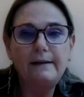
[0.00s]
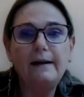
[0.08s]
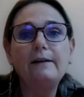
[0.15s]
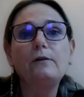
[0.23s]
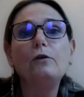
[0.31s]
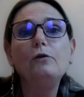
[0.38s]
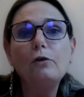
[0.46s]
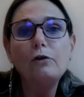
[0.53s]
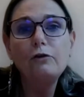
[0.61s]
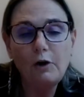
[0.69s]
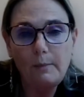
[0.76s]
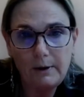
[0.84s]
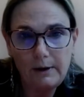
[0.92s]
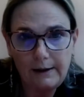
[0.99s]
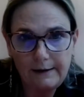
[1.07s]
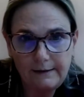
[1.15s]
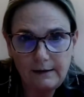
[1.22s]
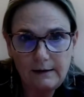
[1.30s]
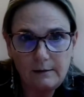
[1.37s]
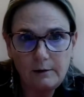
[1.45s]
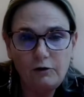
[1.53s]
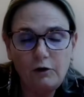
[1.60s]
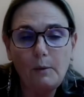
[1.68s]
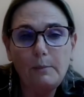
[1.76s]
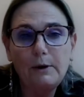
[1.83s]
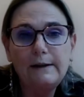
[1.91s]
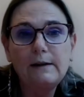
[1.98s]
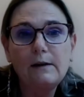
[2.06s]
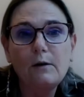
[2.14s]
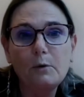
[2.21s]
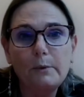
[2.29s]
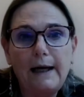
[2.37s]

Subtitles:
There is a new geopolitical